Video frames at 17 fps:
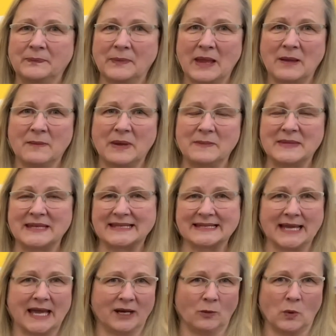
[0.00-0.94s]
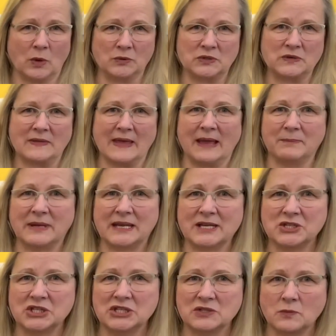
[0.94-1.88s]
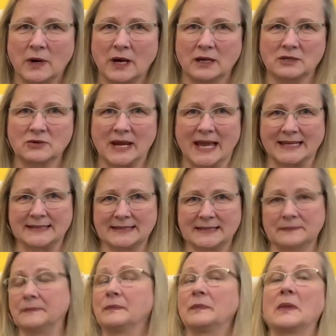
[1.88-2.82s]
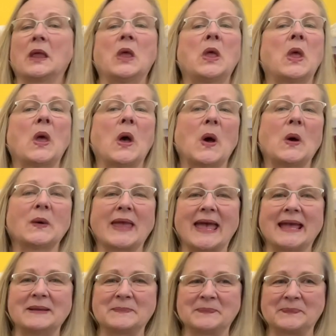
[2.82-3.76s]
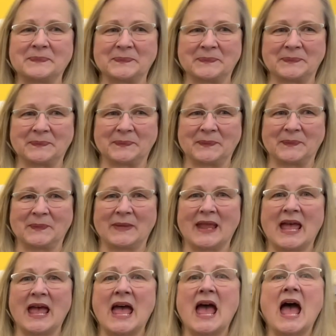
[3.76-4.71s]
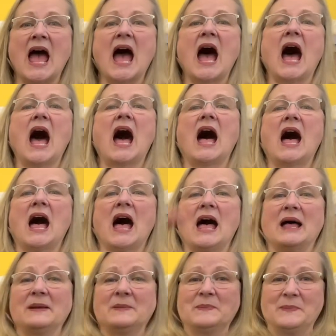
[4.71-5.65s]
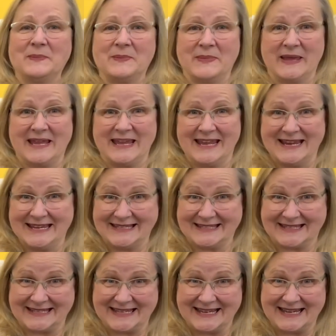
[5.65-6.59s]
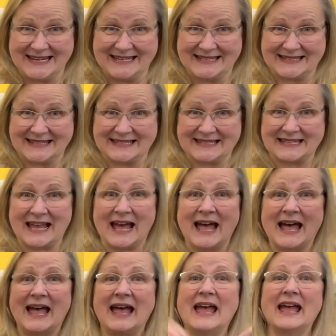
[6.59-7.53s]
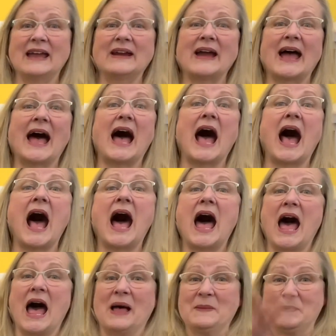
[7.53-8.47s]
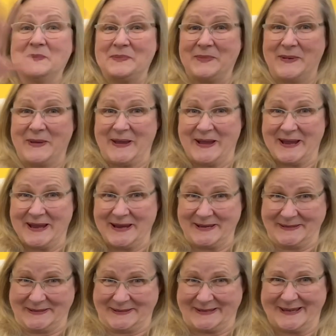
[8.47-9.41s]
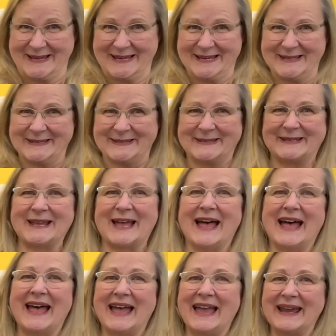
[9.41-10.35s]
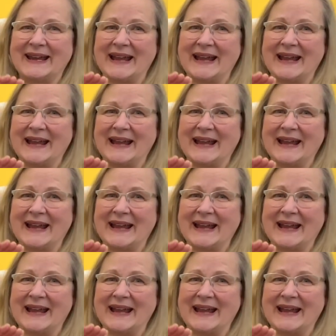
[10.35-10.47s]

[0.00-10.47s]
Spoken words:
But Miss Donna won't do that because she's wearing a dress. Okay. A big sea star, a big sea star,